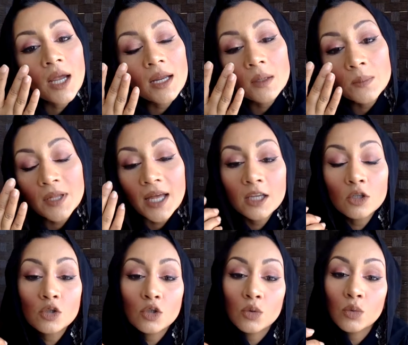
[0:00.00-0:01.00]
and apply
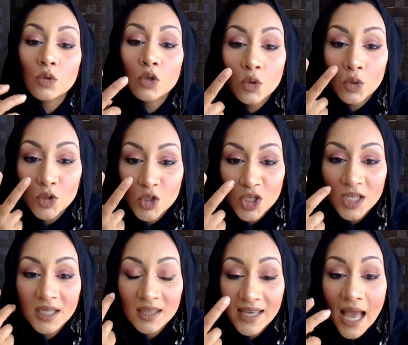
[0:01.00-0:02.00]
it to your
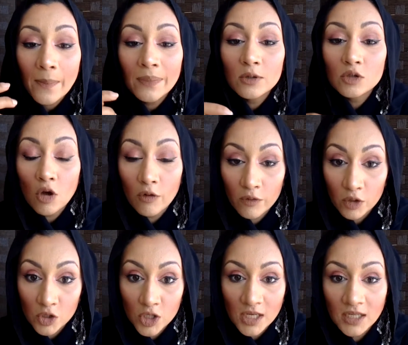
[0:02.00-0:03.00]
cheek, the apples of your
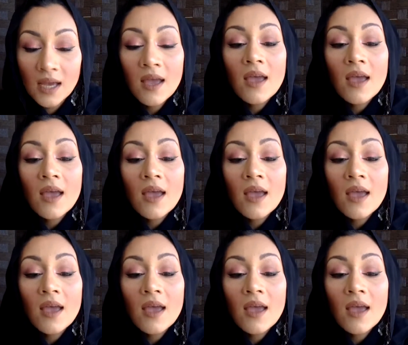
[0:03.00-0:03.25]
cheek.